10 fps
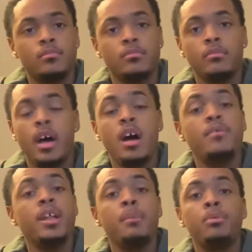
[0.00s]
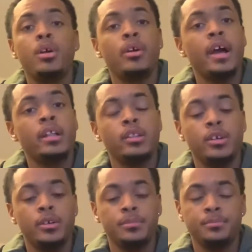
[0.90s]
however that player got
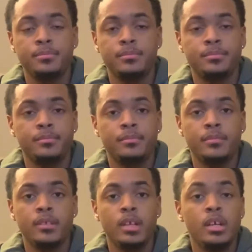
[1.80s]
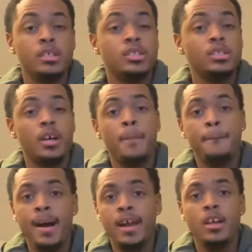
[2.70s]
there,
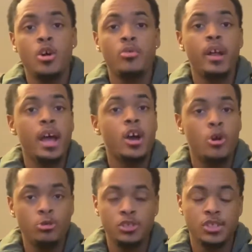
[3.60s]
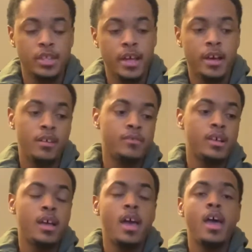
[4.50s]
somebody on that coaching staff
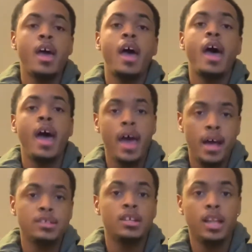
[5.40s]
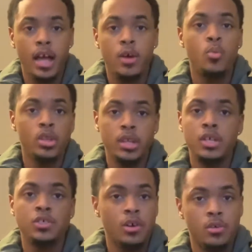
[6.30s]
had to like what they
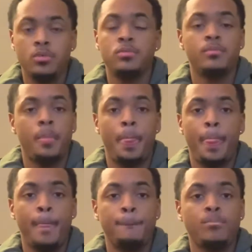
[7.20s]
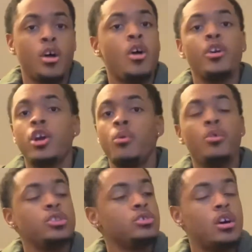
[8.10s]
saw. I don't care
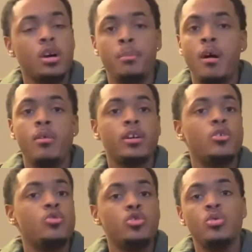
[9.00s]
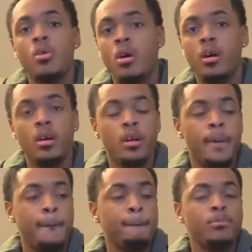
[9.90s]
what you're talking about. I don't care who you are.
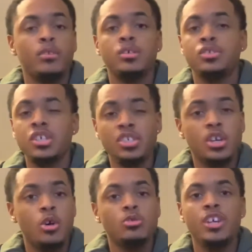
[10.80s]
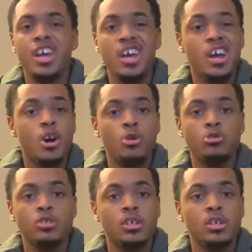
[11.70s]
Assistant coach, head coach,